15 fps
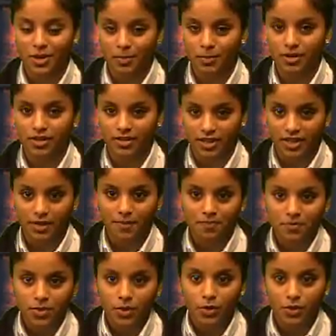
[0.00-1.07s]
Yearbook link,
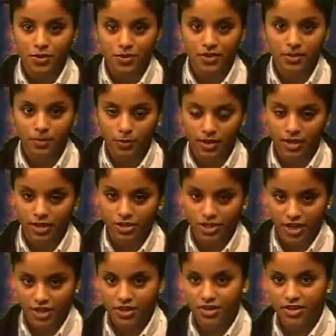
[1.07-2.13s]
or you can bring a
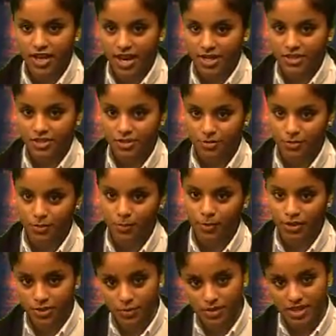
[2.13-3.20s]
check or cash to room
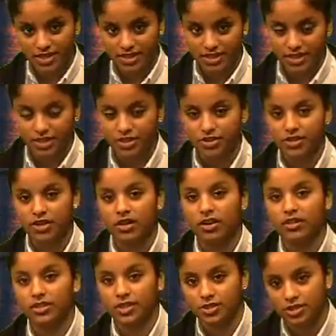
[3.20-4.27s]
120C during
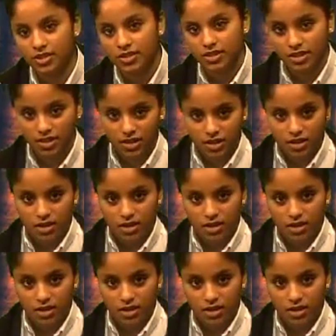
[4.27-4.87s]
all lunches.